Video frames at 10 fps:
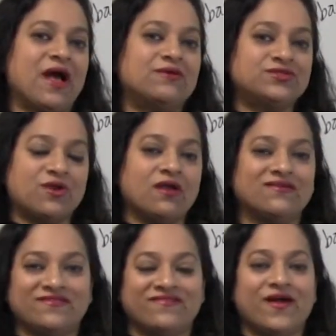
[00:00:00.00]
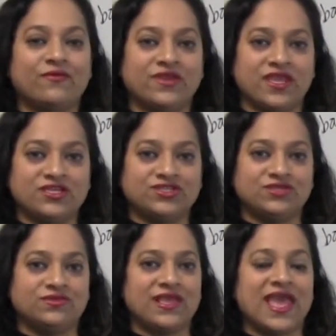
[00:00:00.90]
how strong of a foundation
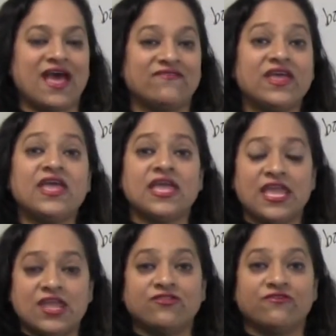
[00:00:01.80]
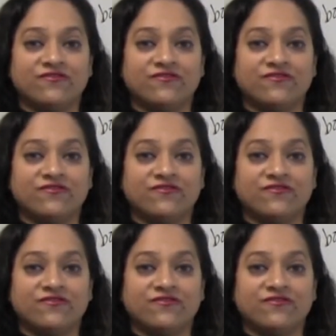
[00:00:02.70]
do they have in their